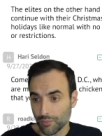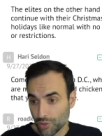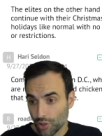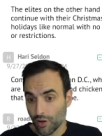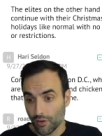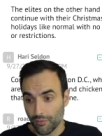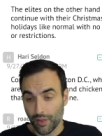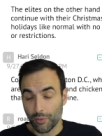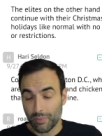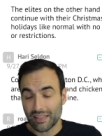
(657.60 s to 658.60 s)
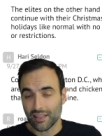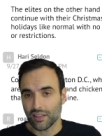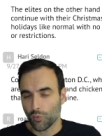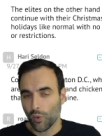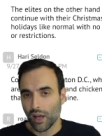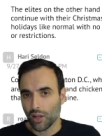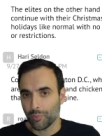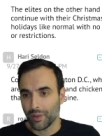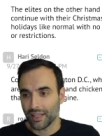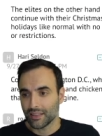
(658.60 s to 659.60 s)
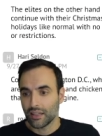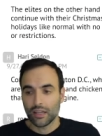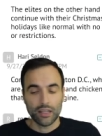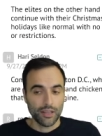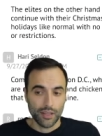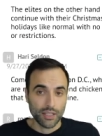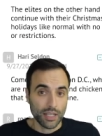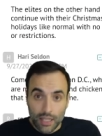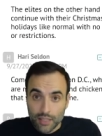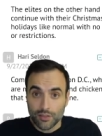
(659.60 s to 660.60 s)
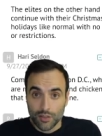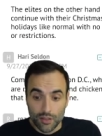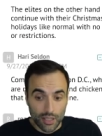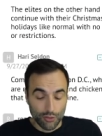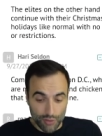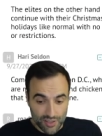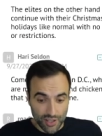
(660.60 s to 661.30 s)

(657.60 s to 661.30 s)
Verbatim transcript: I'm sure they're they're busy as well, but they need to increase